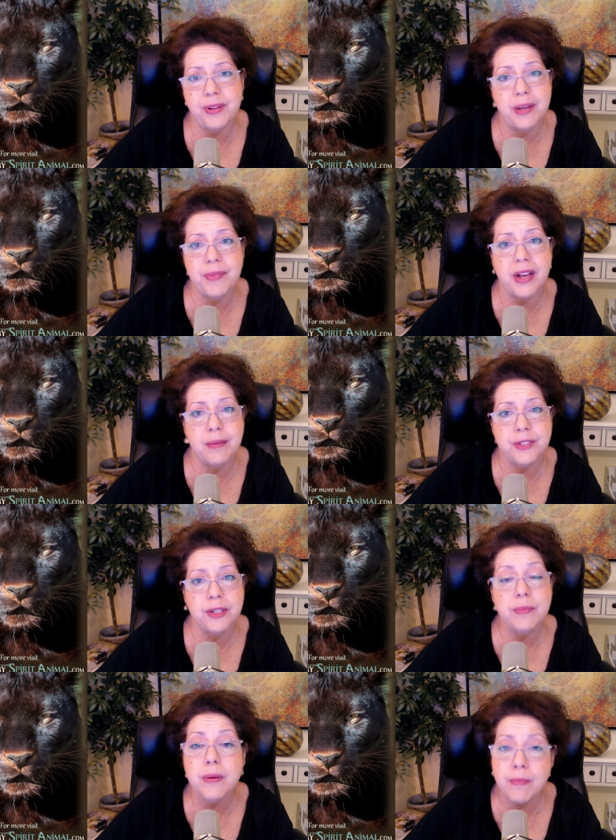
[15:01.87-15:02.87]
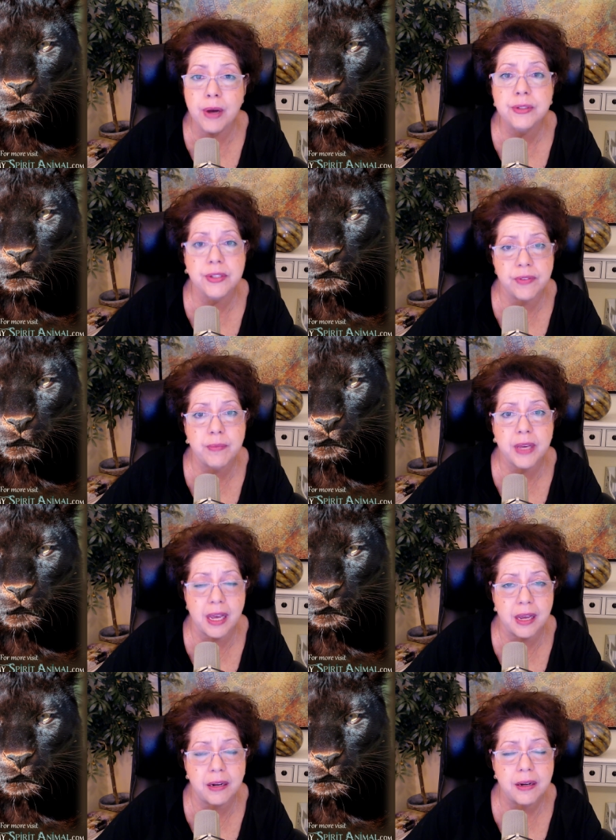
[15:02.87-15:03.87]
up the gumption, but most of them
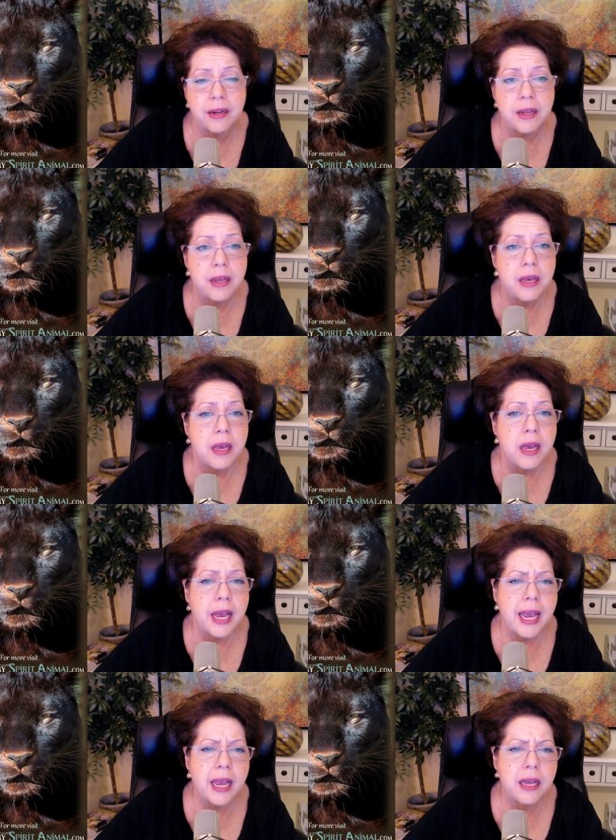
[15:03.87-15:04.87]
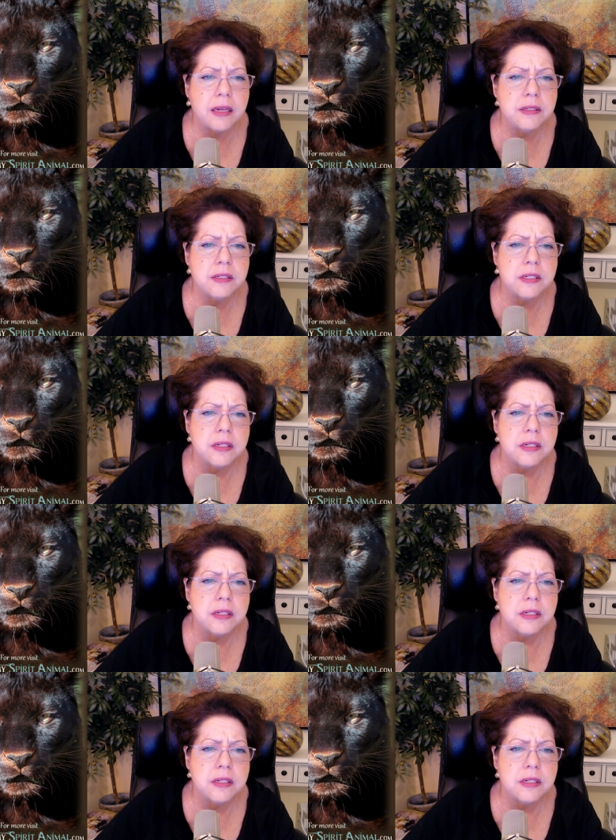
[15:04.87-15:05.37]
can. And